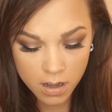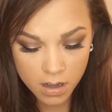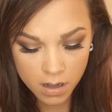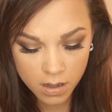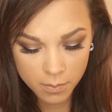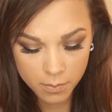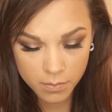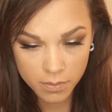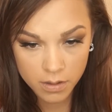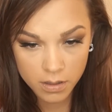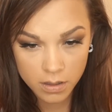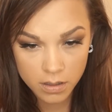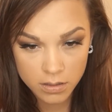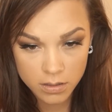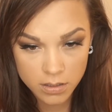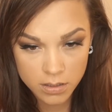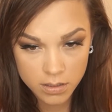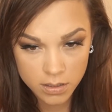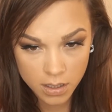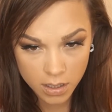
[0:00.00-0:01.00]
I'm gonna
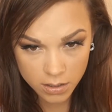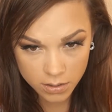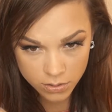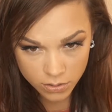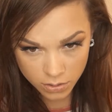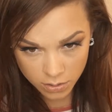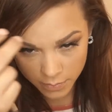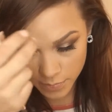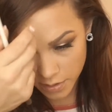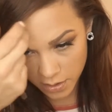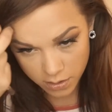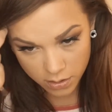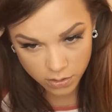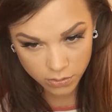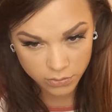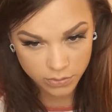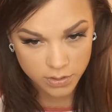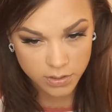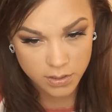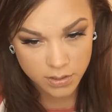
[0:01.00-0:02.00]
just contour my
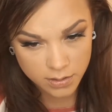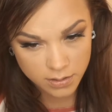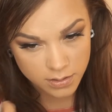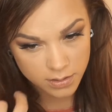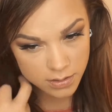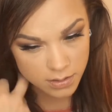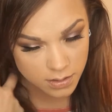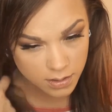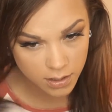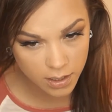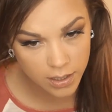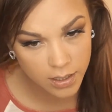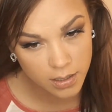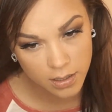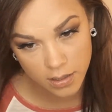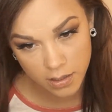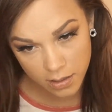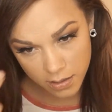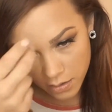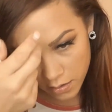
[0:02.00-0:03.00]
nose
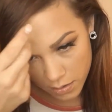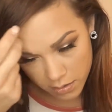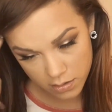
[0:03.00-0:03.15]
slightly.